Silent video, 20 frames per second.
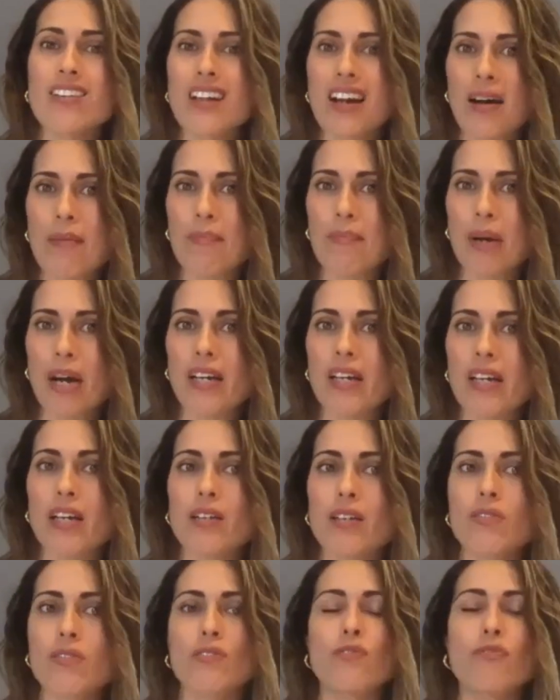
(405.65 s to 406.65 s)
not
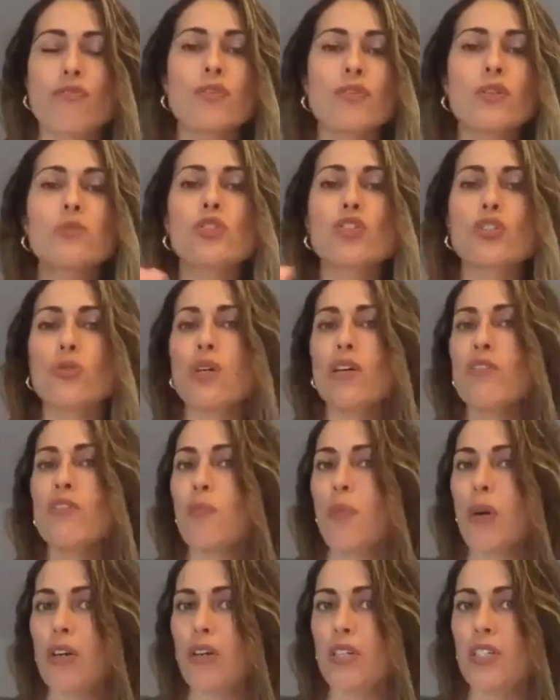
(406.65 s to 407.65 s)
buying, the future of
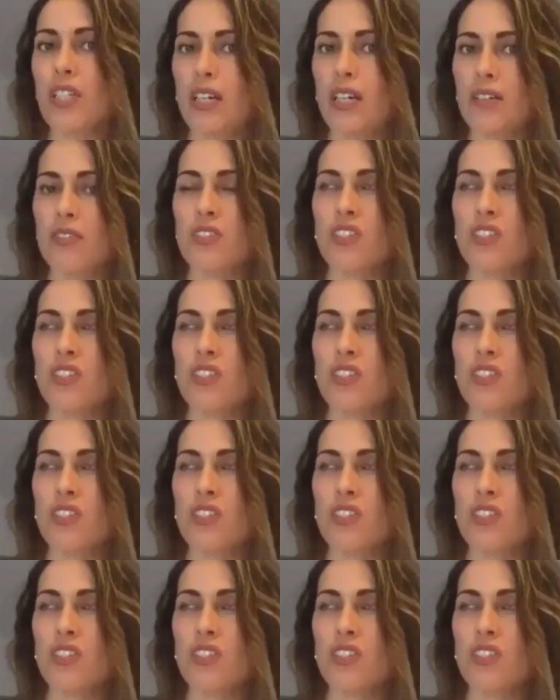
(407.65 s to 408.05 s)
markdowns.